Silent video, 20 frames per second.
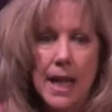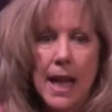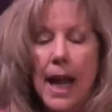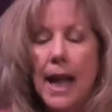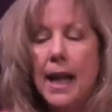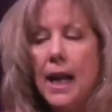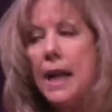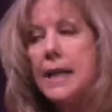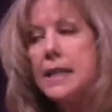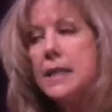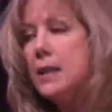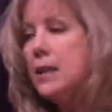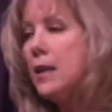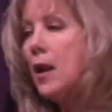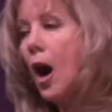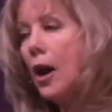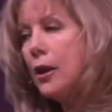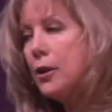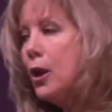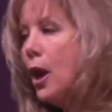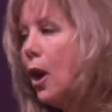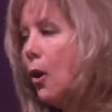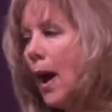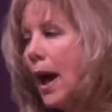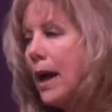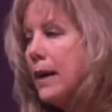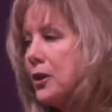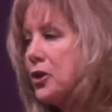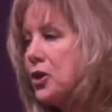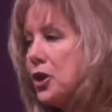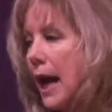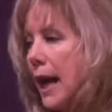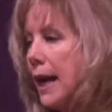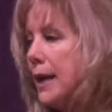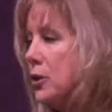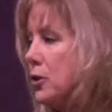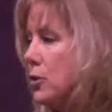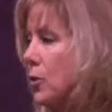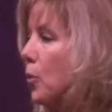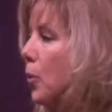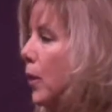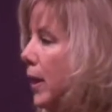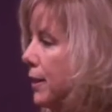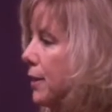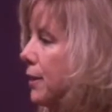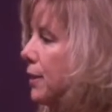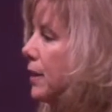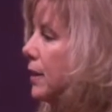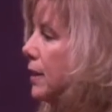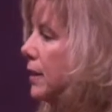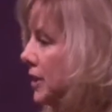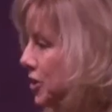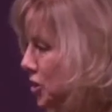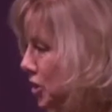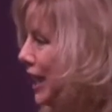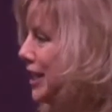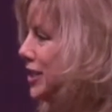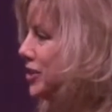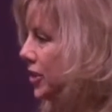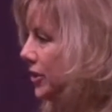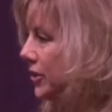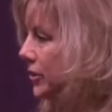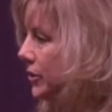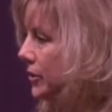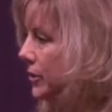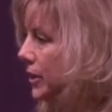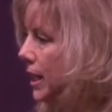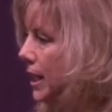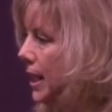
And I did not know how to change with the changes.